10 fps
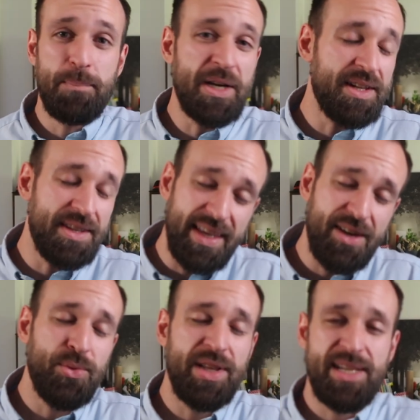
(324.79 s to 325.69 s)
but they
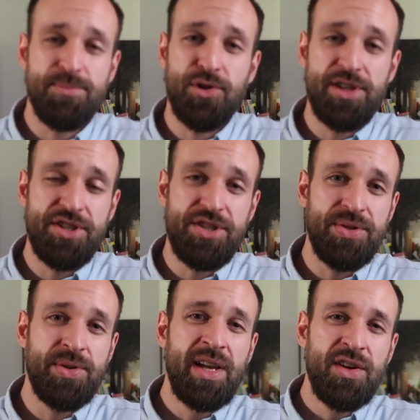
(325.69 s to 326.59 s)
are really important
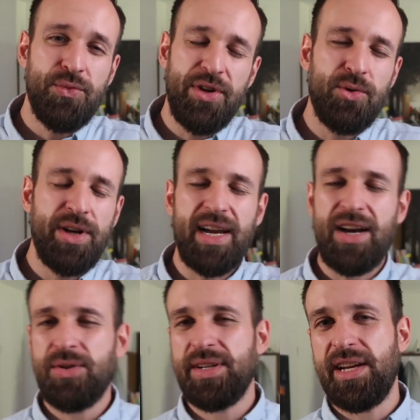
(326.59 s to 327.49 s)
to figuring
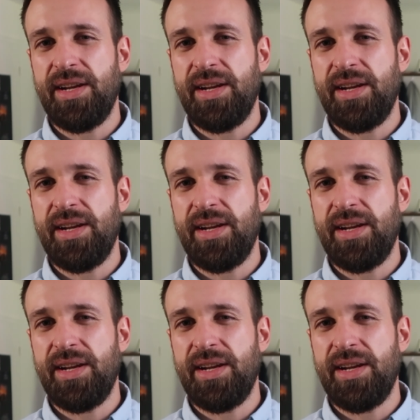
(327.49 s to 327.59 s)
out